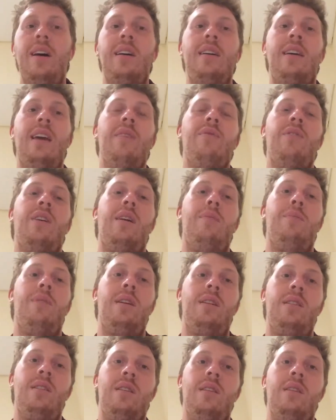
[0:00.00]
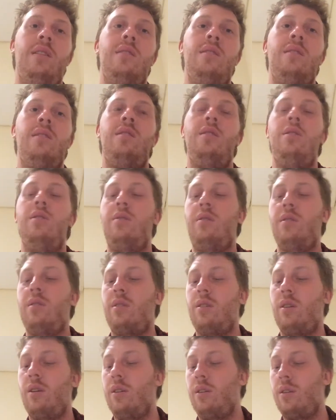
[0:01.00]
gave a lot of money to the Institute to
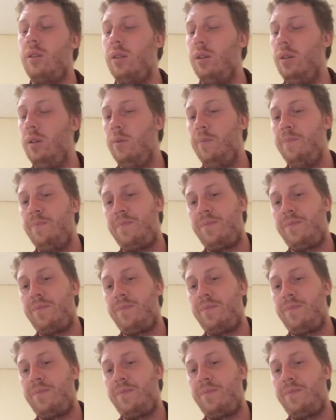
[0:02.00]
start too.